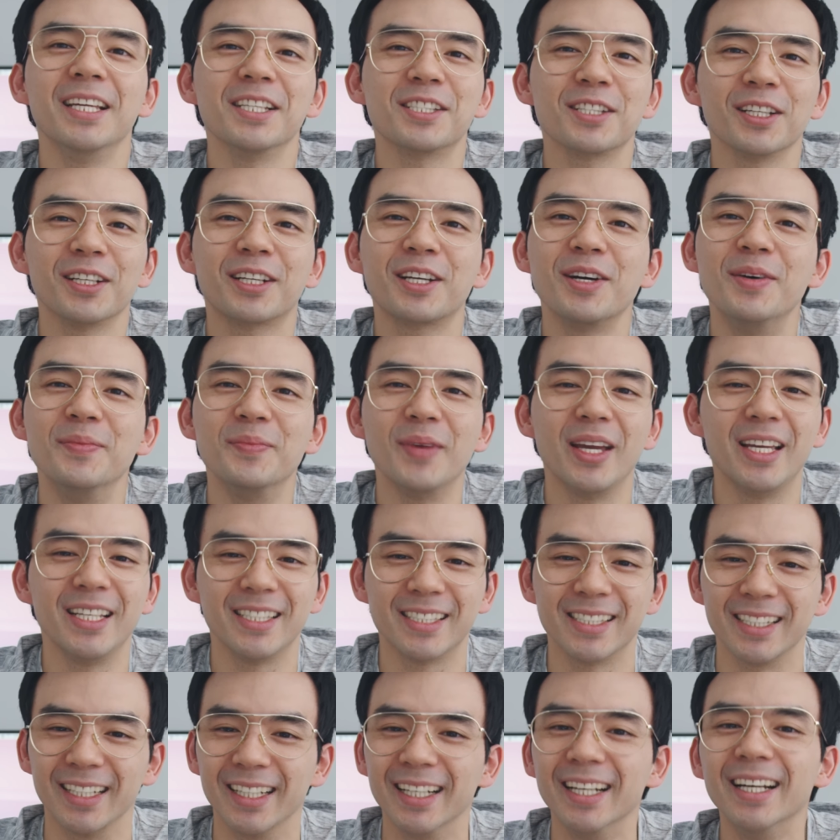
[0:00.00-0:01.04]
these look
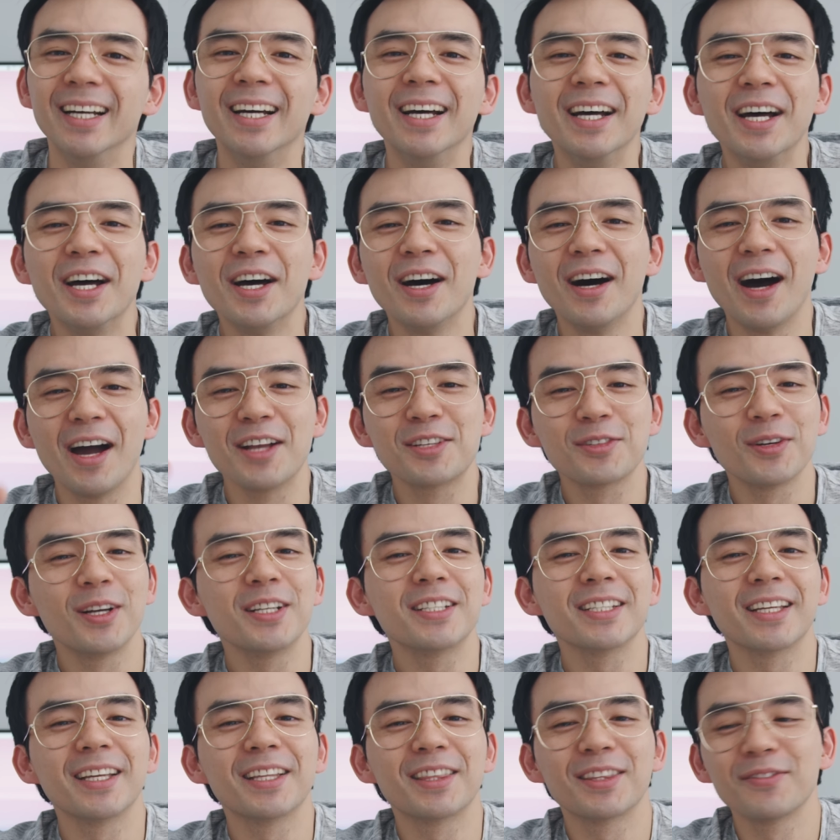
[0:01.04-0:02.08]
amazing. I tried
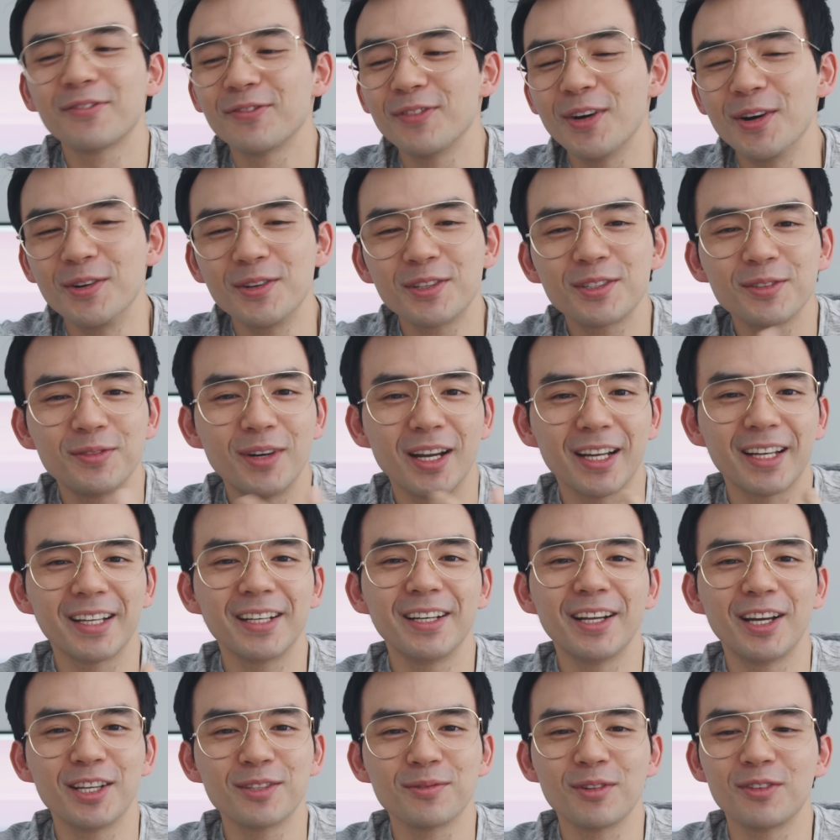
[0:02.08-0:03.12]
to get the phone to
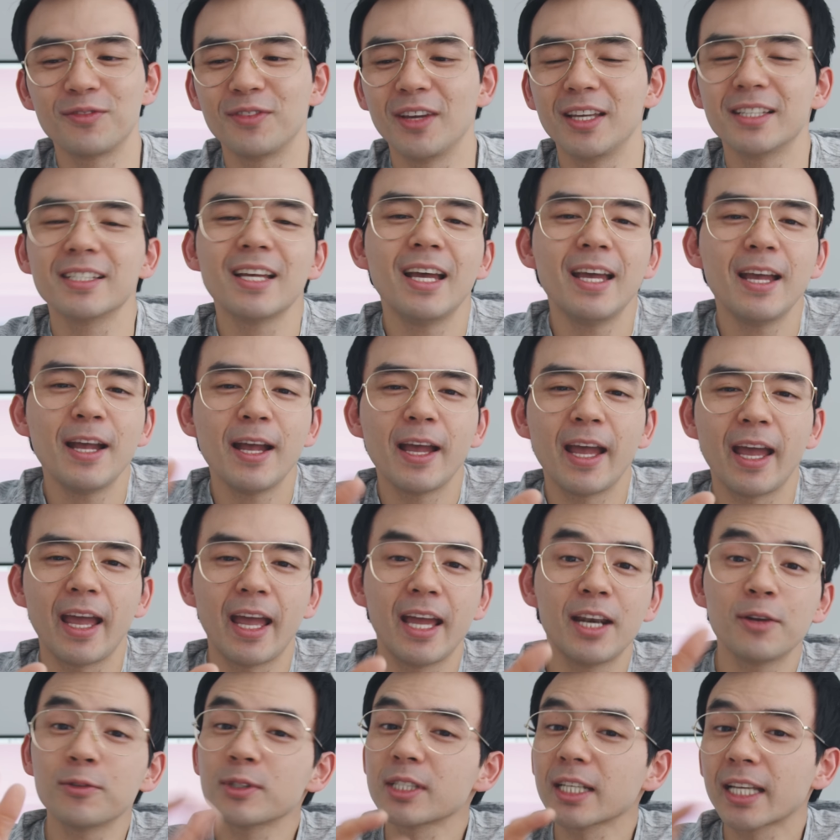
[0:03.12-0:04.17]
recognize my face
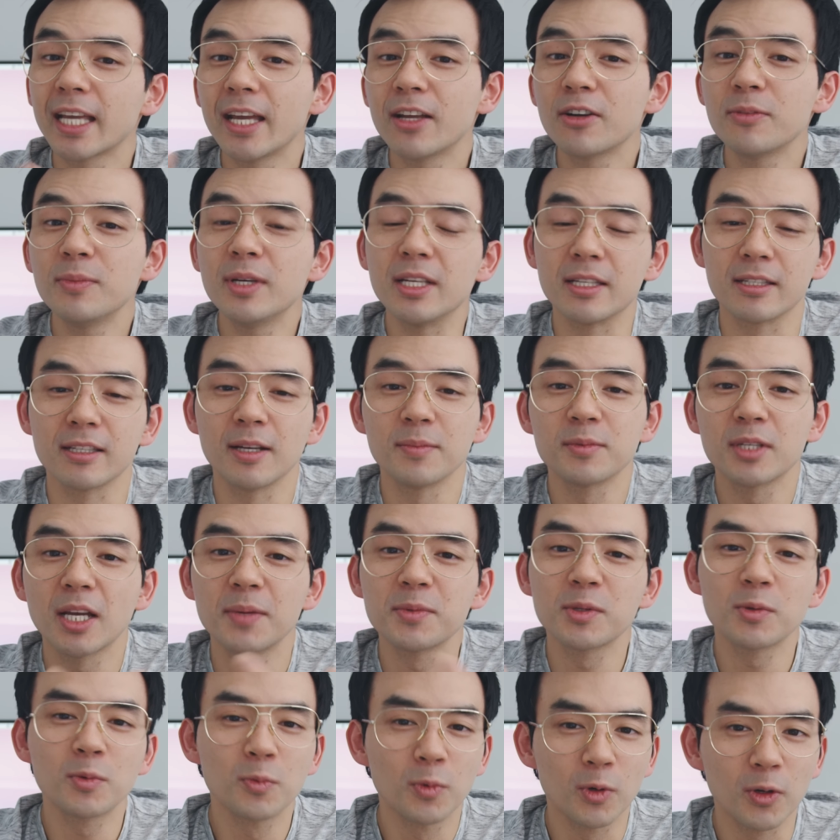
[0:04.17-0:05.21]
and it was like hit or miss.
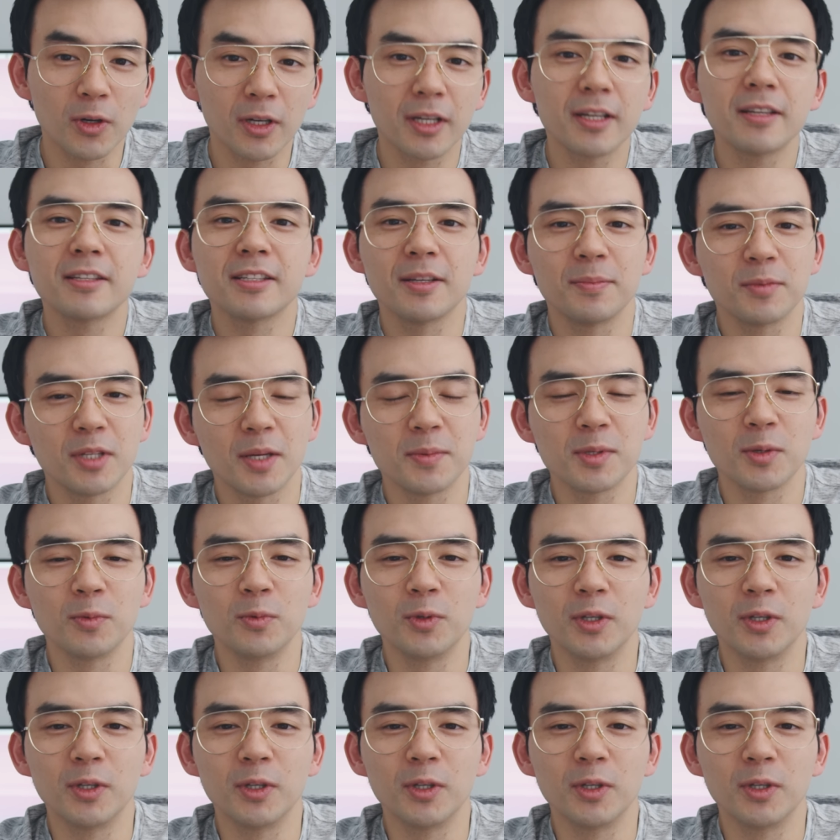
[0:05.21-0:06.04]
Sometimes it would work, sometimes it